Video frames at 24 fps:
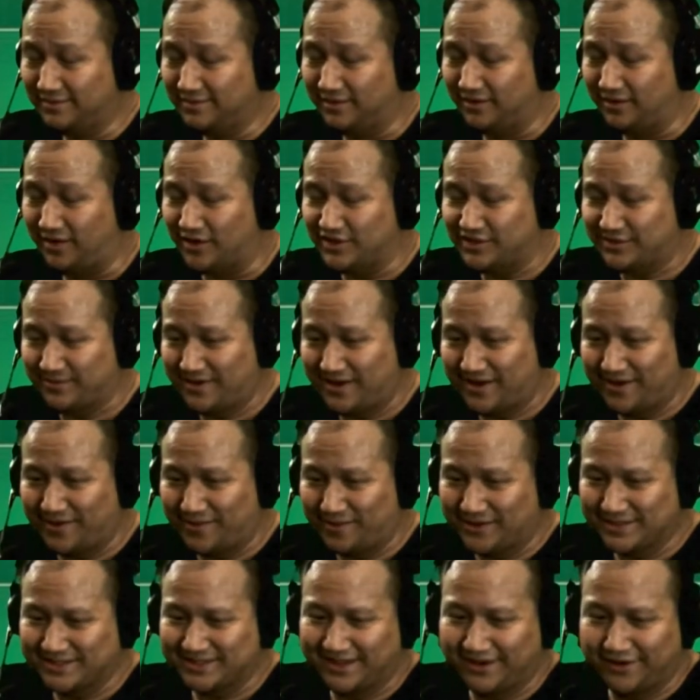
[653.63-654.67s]
large amount, I
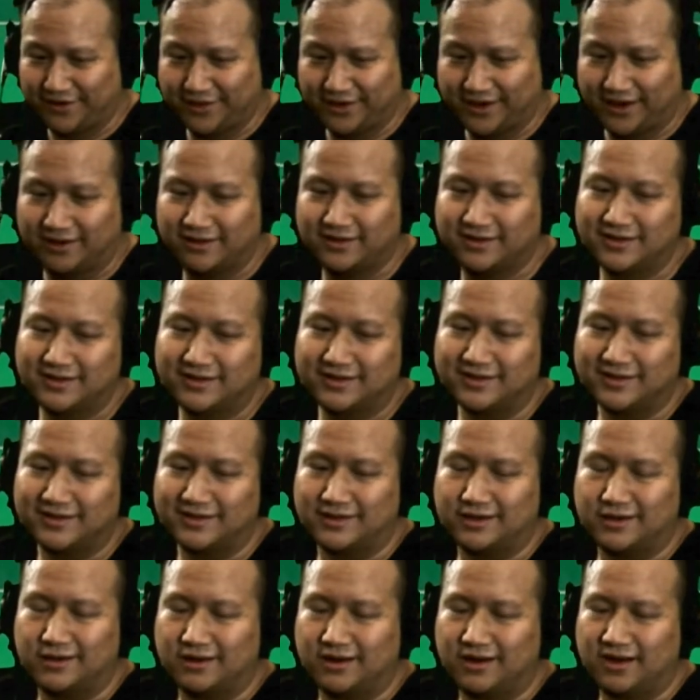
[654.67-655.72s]
don't want to say it on there.
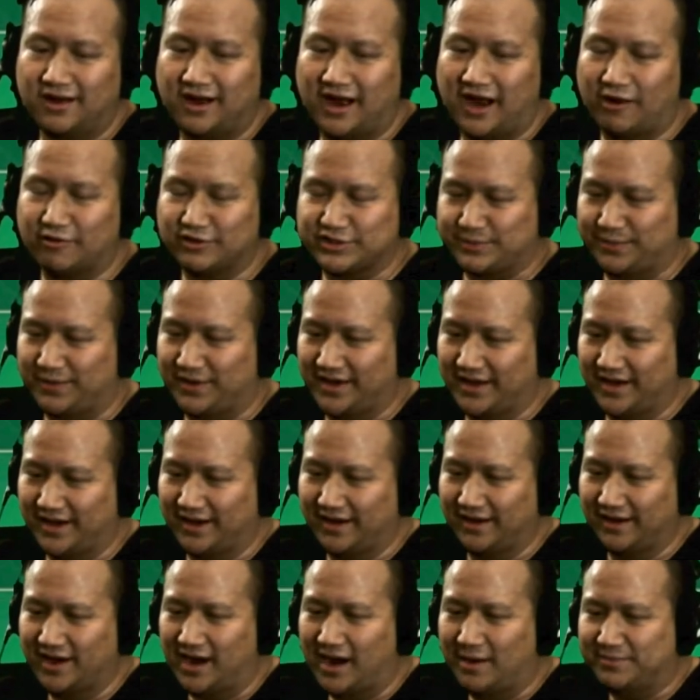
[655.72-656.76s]
I was
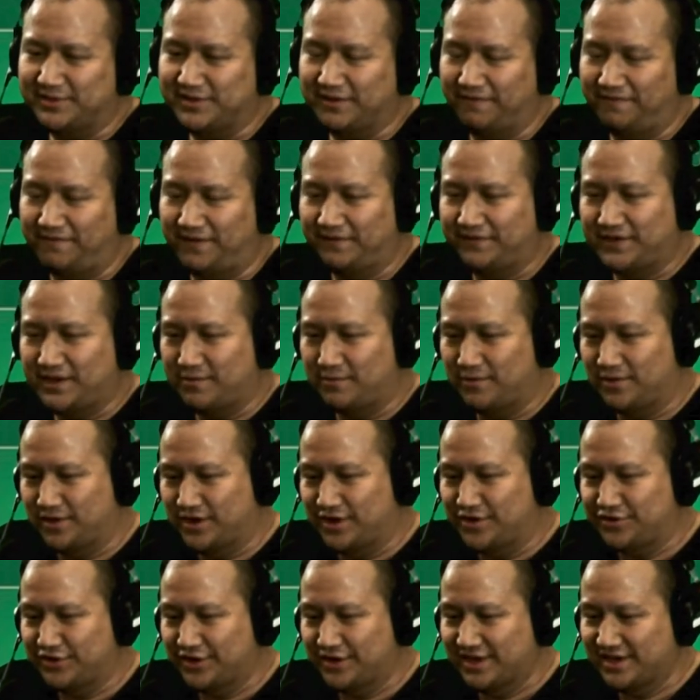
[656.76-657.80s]
playing up to
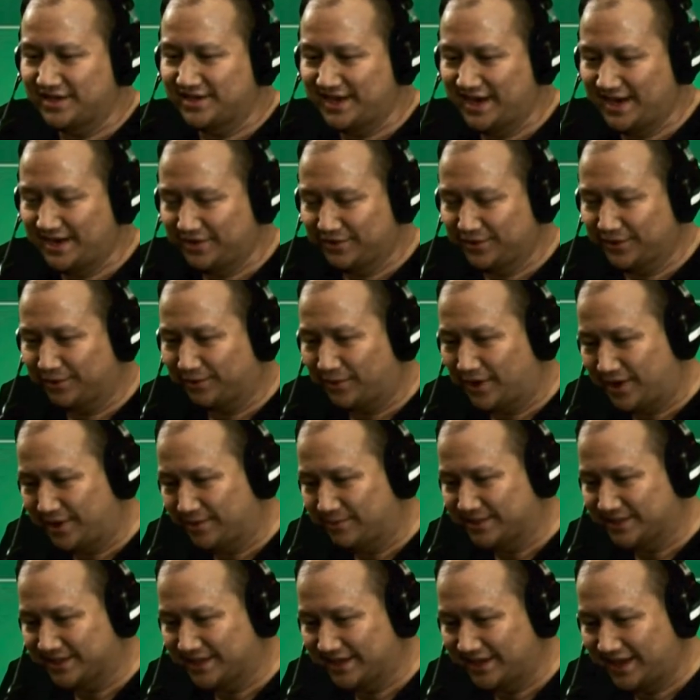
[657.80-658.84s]
5,100 and Daniel
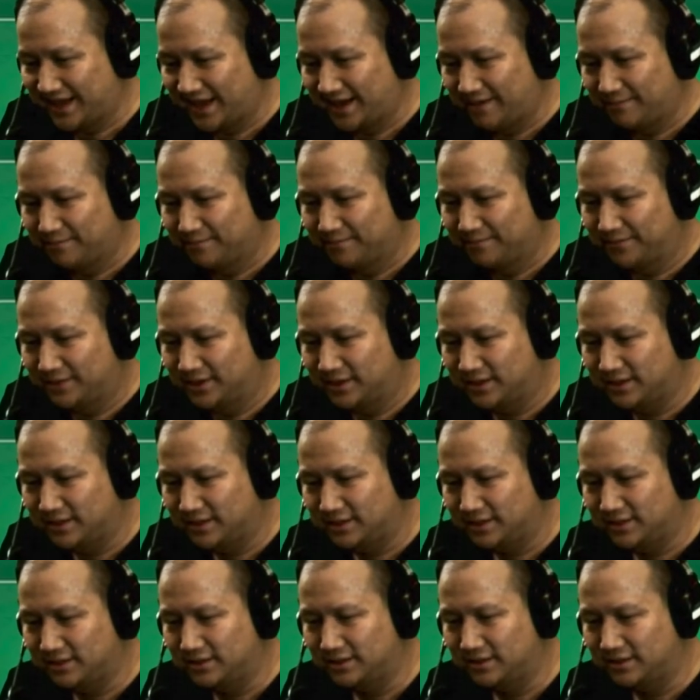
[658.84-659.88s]
Negreanu was in the game.
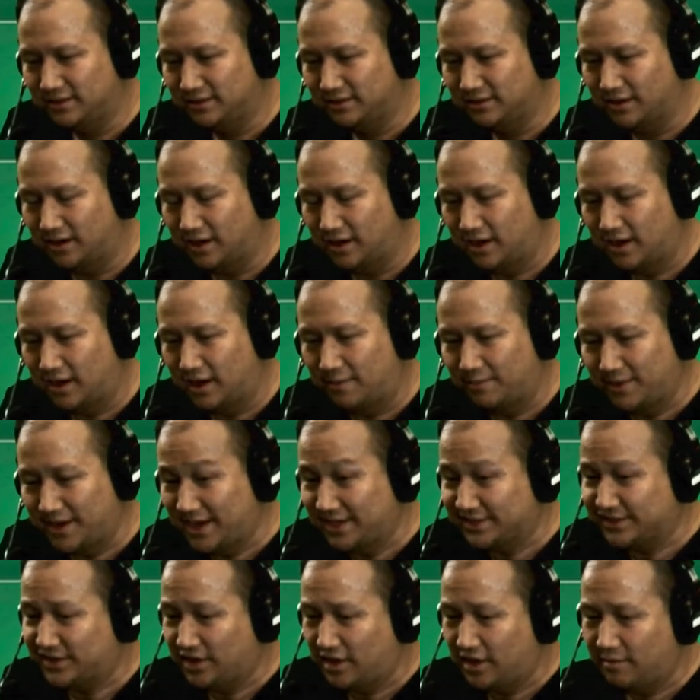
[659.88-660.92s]
And
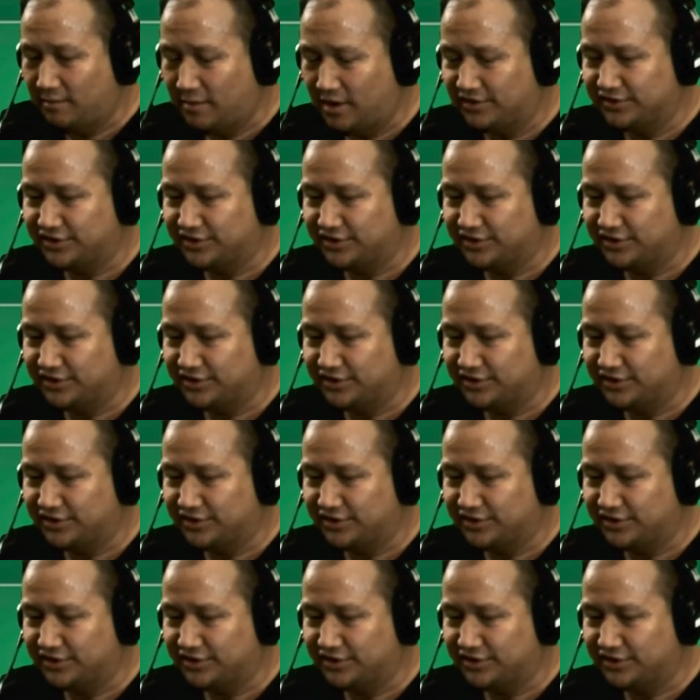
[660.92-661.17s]
I saw him